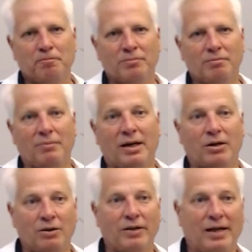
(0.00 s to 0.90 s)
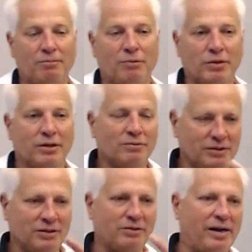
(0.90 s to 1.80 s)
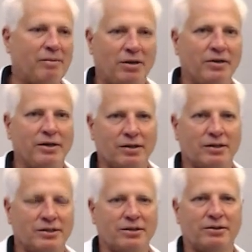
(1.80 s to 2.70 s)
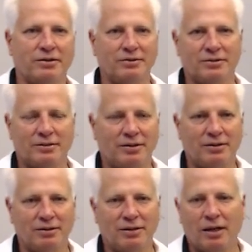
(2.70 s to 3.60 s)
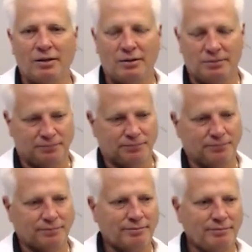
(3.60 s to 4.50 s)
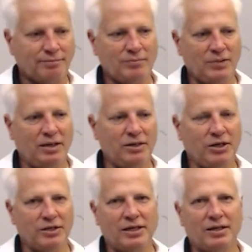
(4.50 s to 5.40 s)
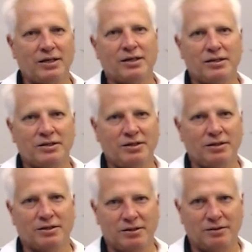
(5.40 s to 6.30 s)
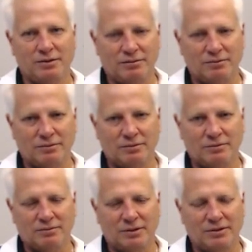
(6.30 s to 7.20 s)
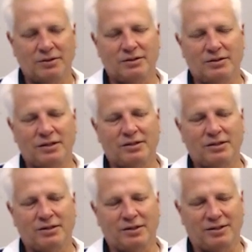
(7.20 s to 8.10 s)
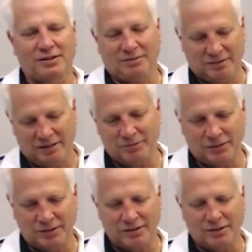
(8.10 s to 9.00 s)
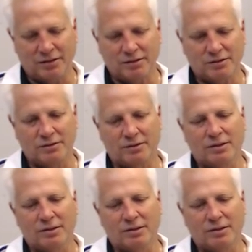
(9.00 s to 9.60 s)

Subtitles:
My goal that morning was to grab all the ugly cylinders, and you can tell an ugly cylinder, I shouldn't say you can tell, everyone can tell an ugly cylinder.